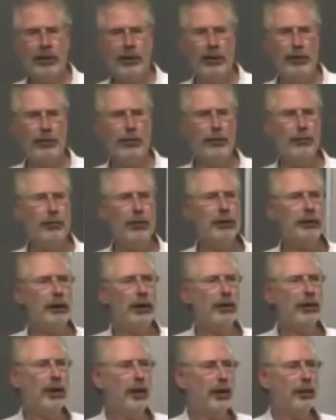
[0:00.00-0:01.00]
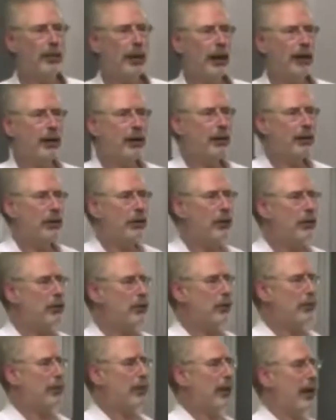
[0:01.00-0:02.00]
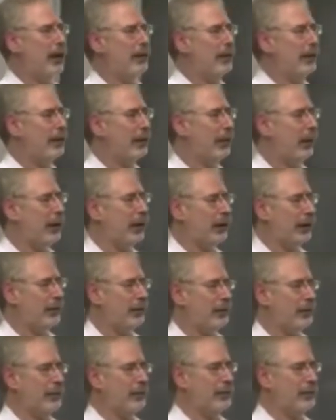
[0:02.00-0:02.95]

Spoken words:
If you really think about it, who should be having the party?